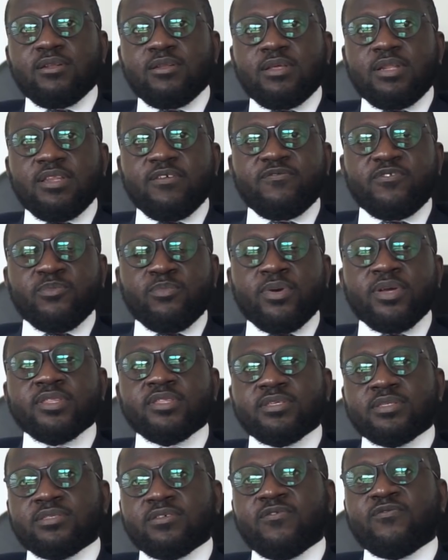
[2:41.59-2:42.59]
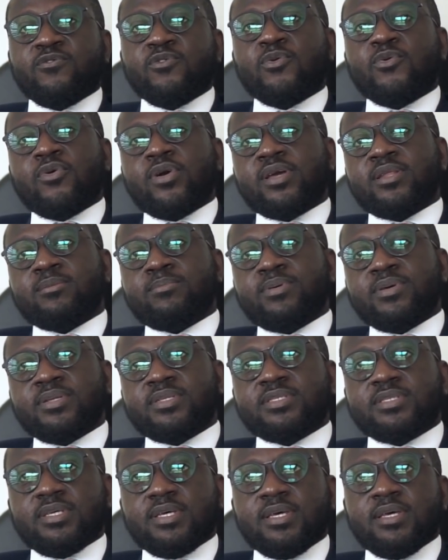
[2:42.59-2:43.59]
I lived in Manchester for quite a
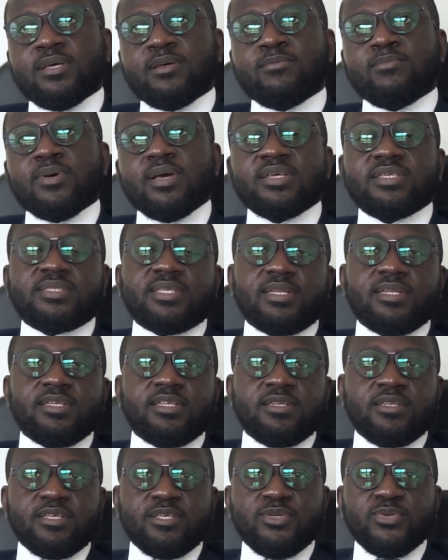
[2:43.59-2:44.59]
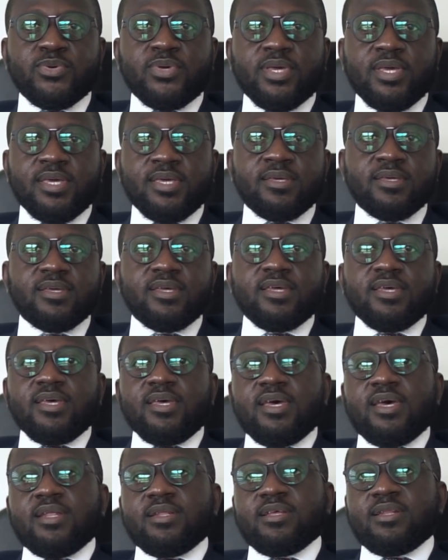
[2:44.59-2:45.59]
bit. I studied in the UK.
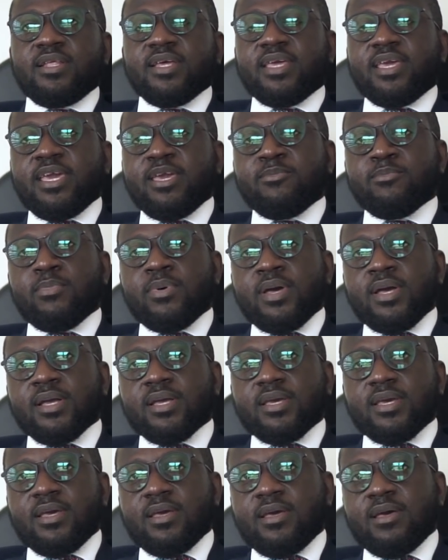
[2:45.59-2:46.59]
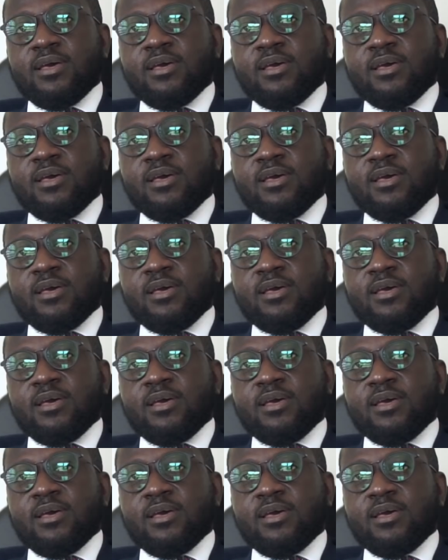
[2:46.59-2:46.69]
Then I came back.